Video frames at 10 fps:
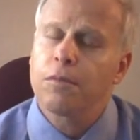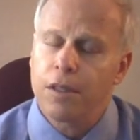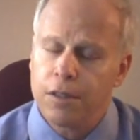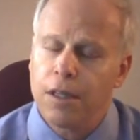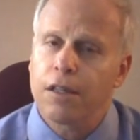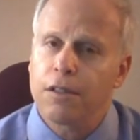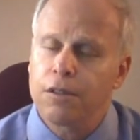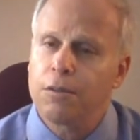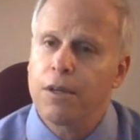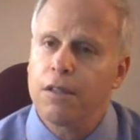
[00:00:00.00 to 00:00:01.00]
Play soccer,
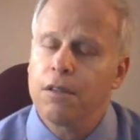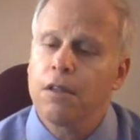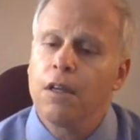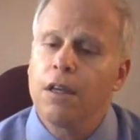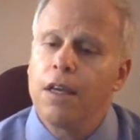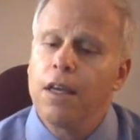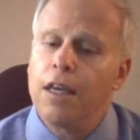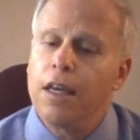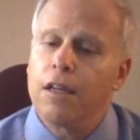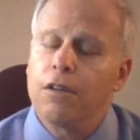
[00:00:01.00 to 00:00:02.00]
great.
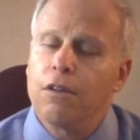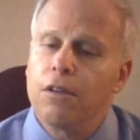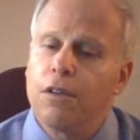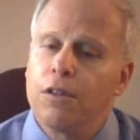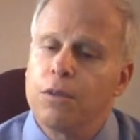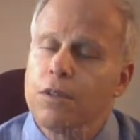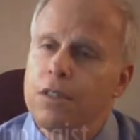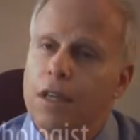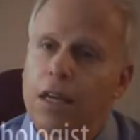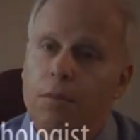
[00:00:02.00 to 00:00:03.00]
And this was
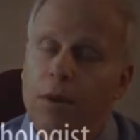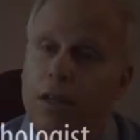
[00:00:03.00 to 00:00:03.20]
designed by